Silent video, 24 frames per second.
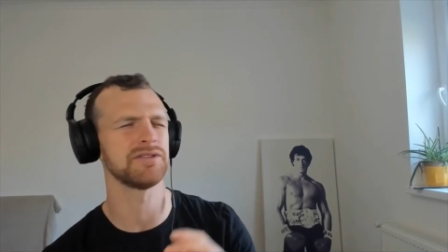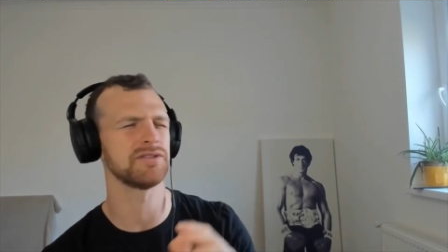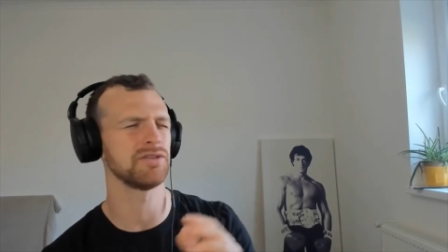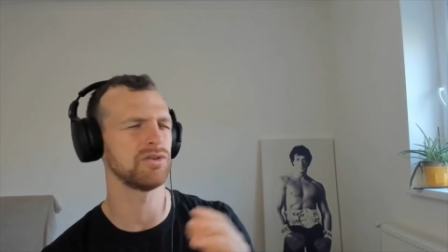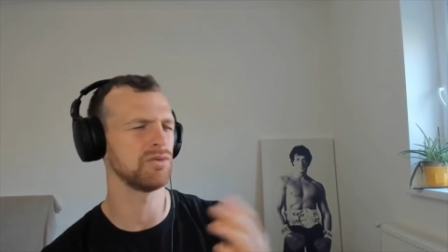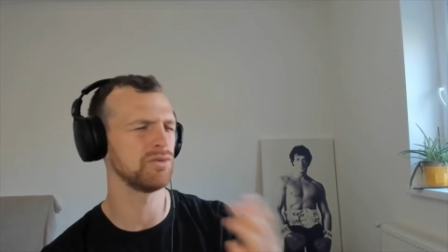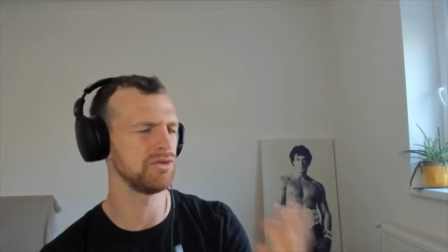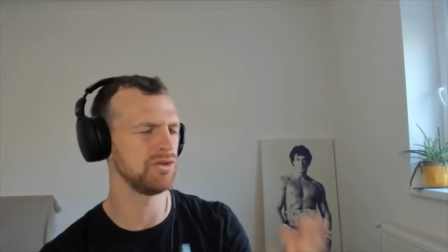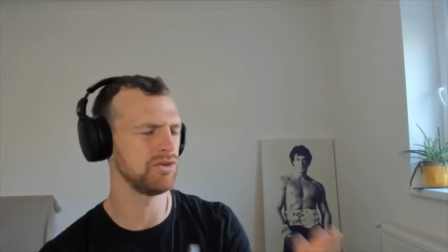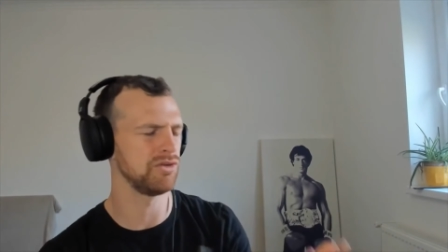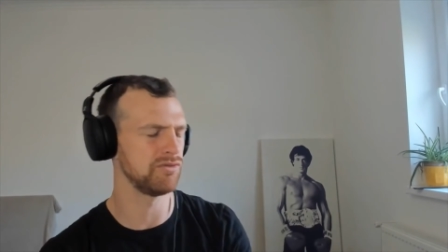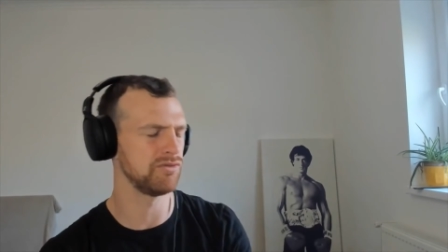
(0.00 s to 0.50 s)

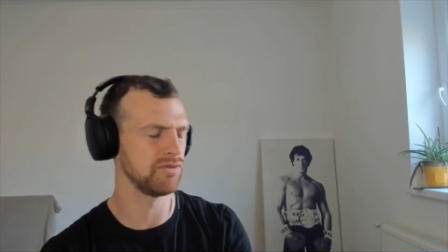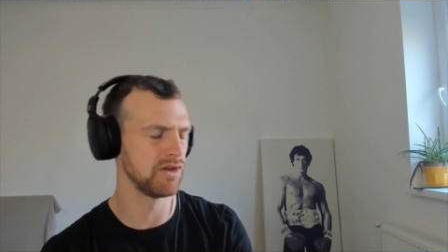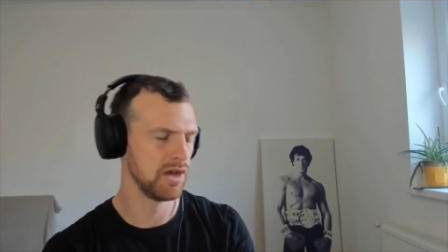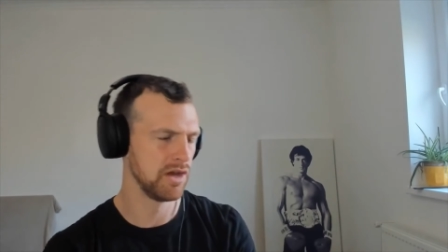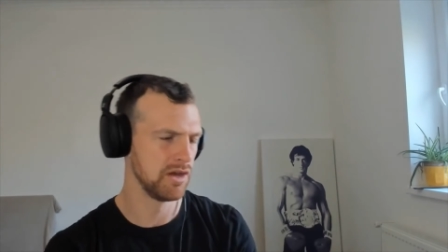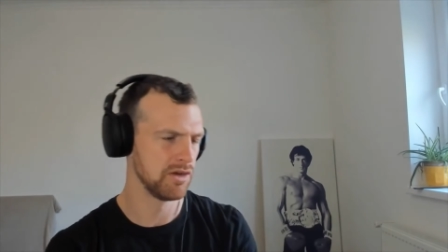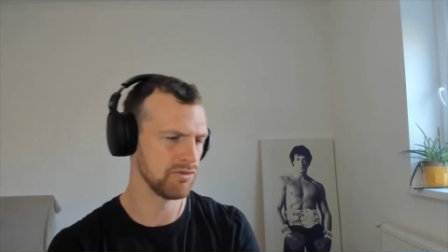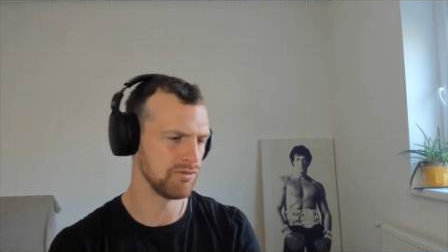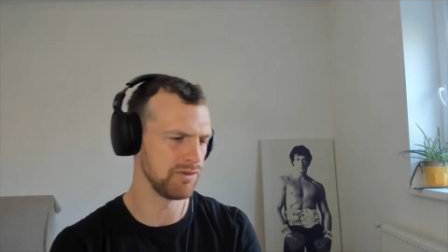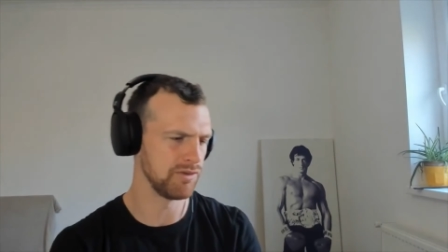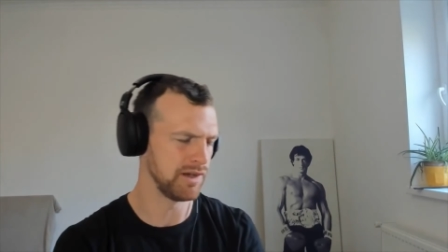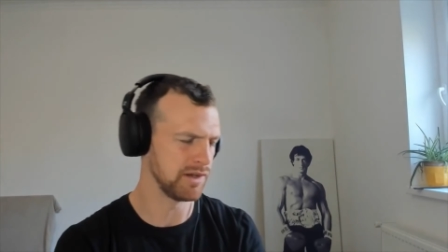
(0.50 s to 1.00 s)
or you
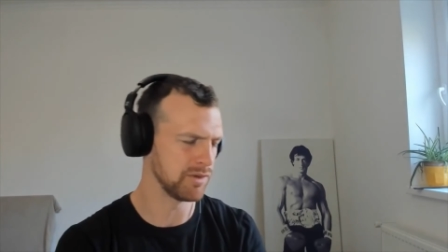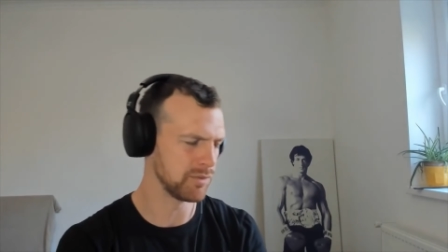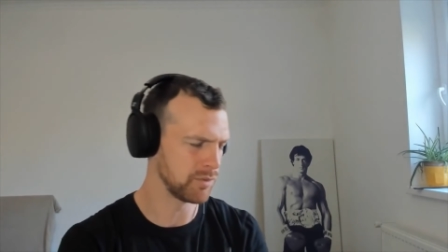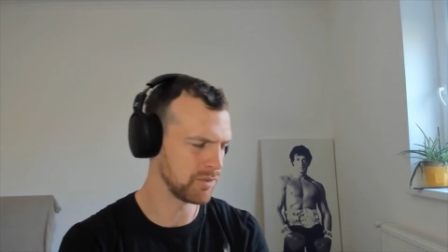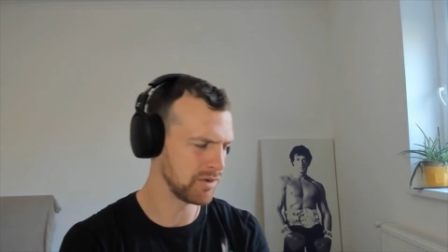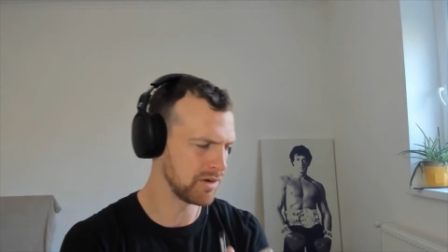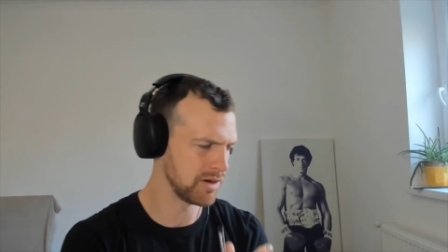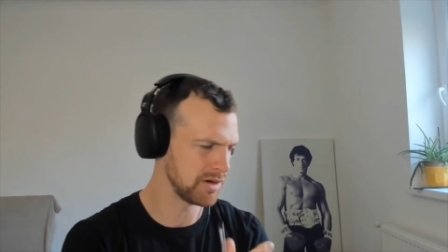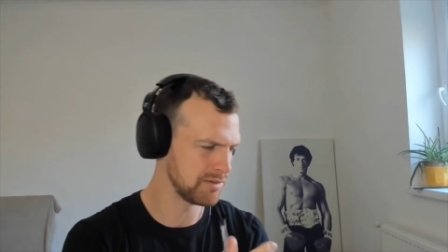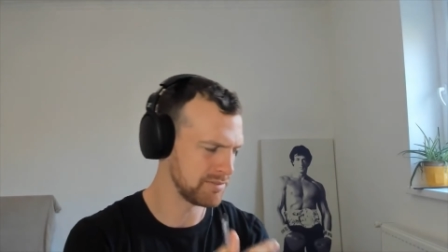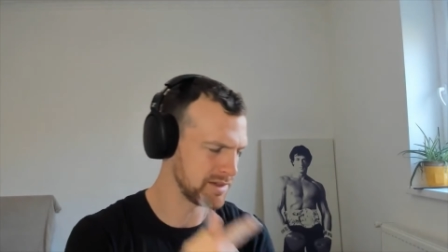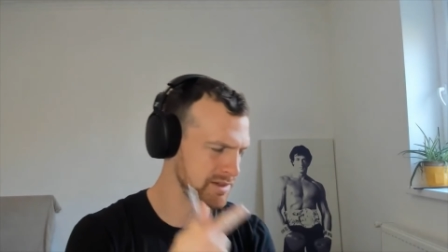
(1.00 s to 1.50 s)
read a
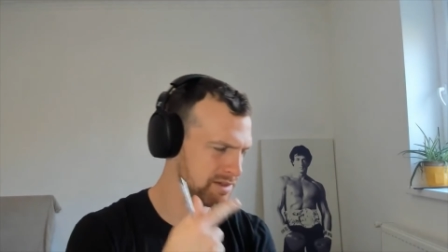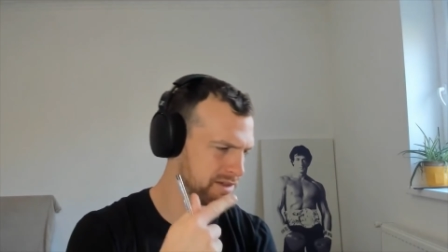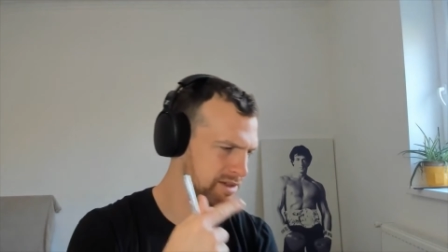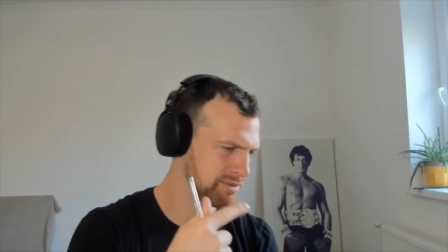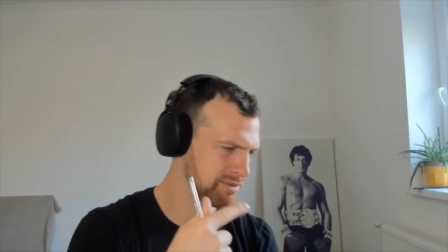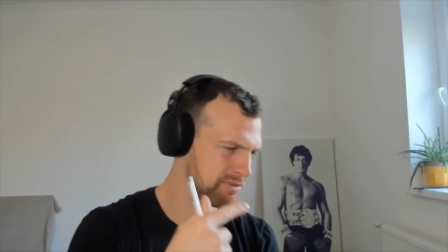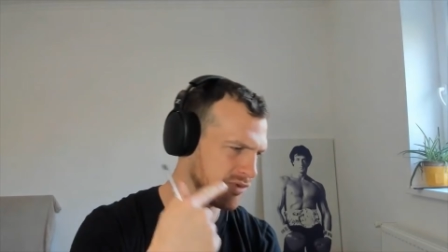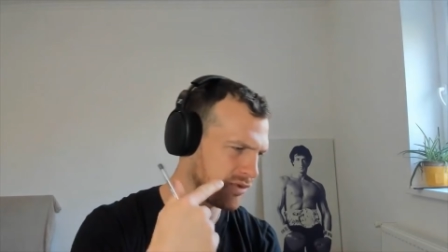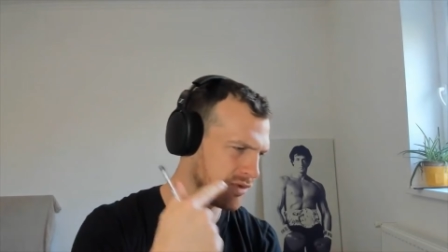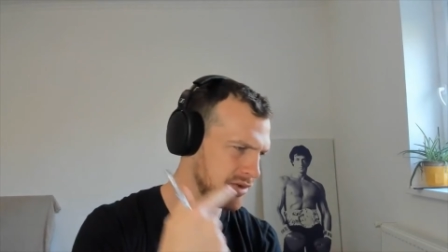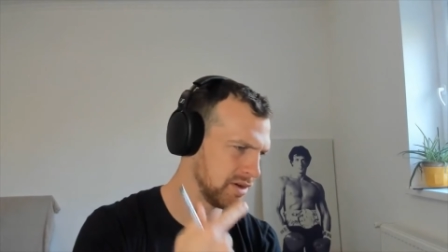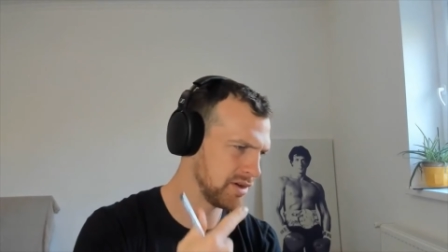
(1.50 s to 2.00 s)
work message
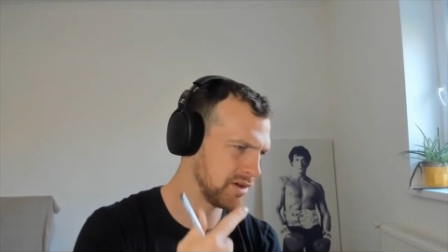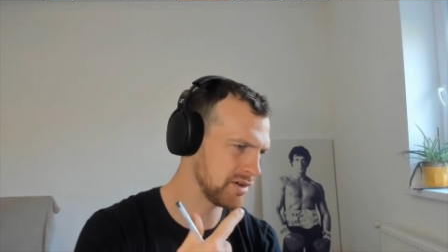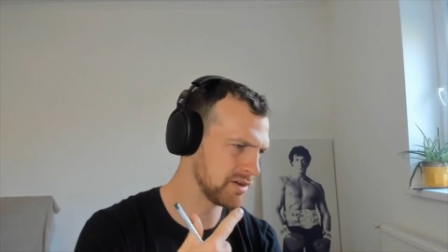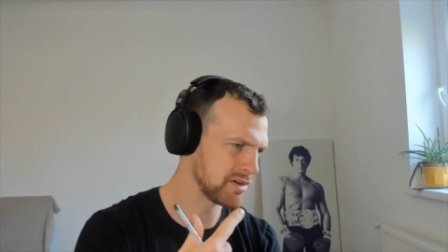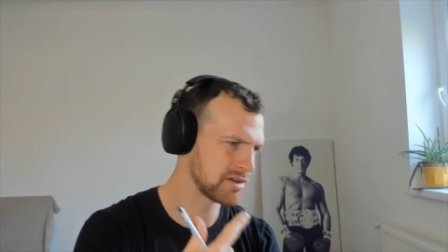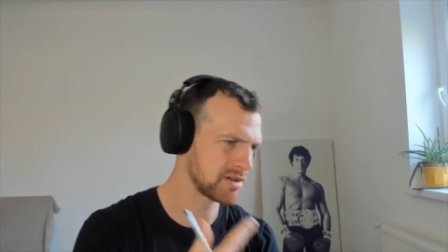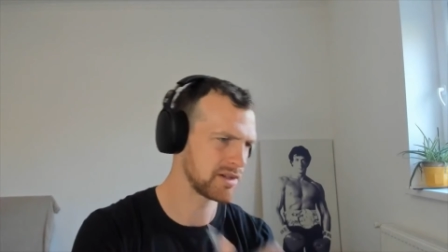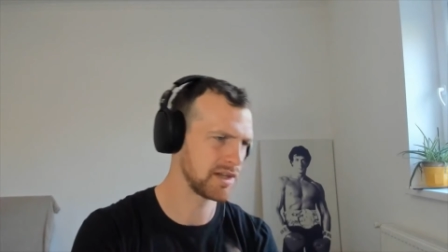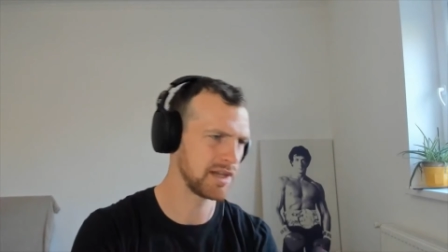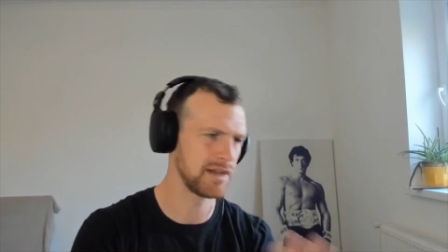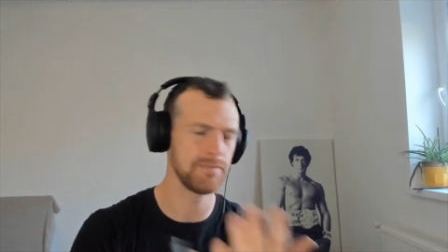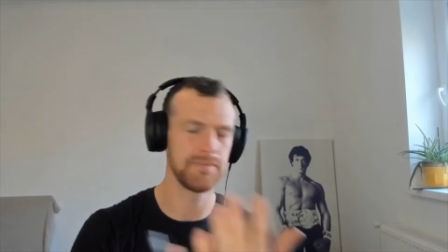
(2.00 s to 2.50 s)
before you go to
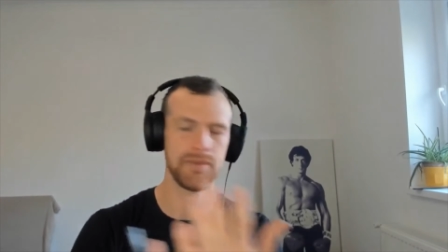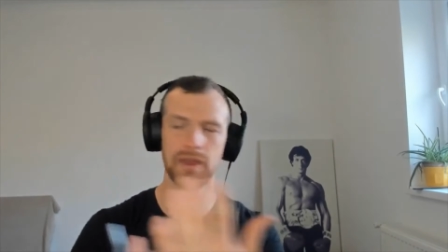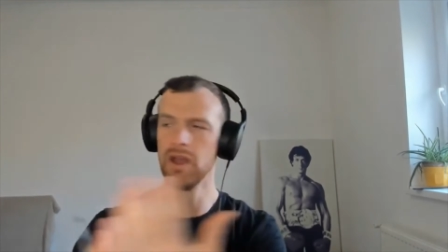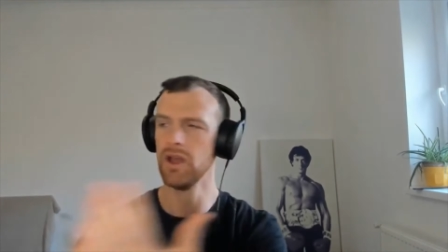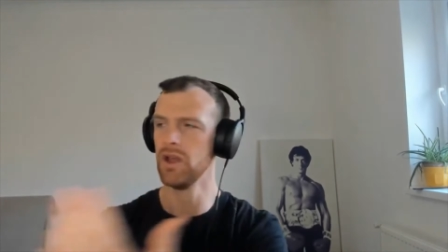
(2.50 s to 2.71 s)
sleep,